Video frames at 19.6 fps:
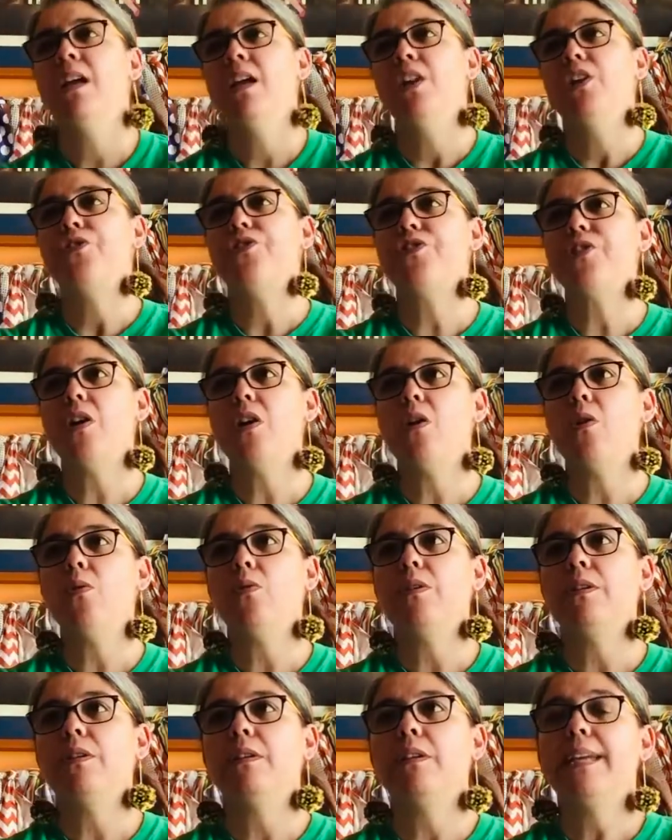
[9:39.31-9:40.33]
So
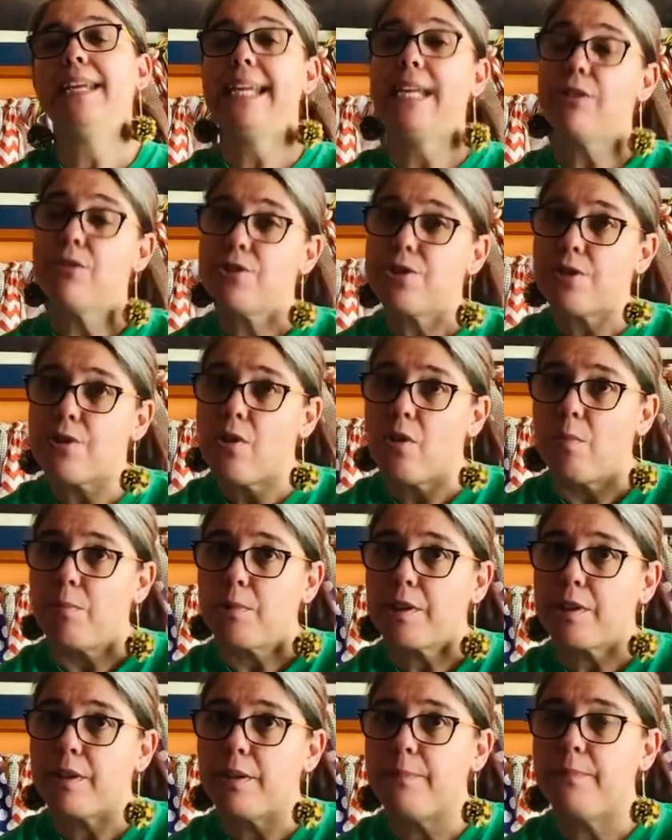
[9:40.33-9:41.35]
here's your homework,
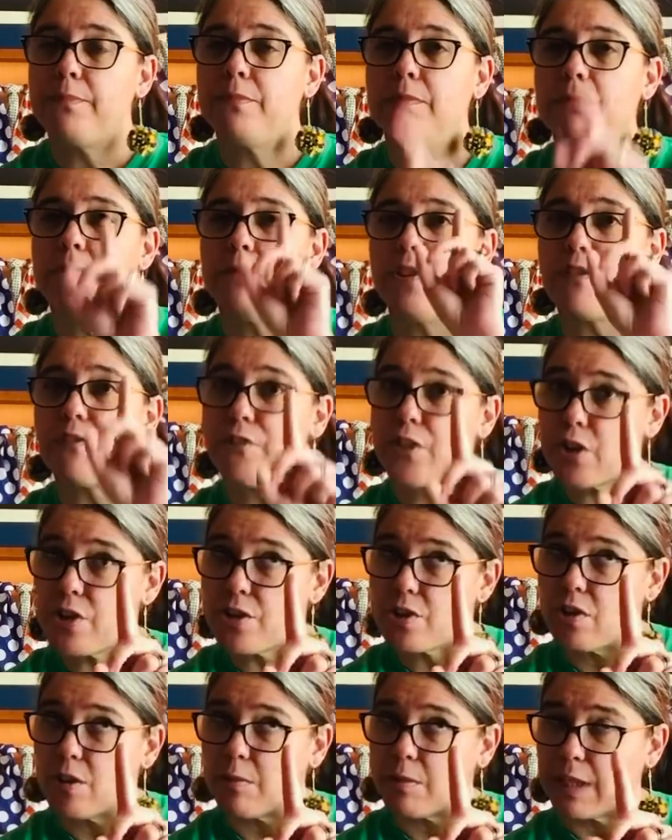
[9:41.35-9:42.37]
your first
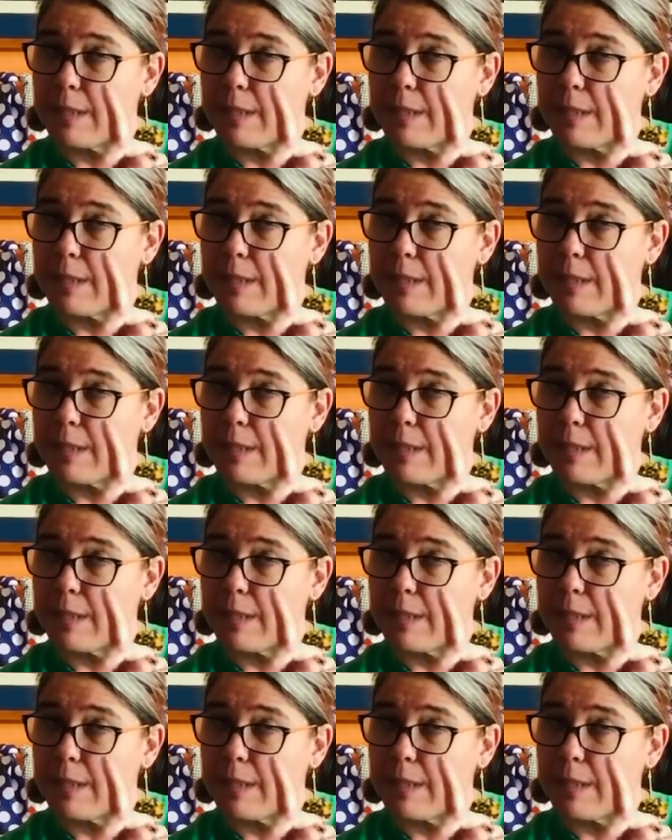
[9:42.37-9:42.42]
homework.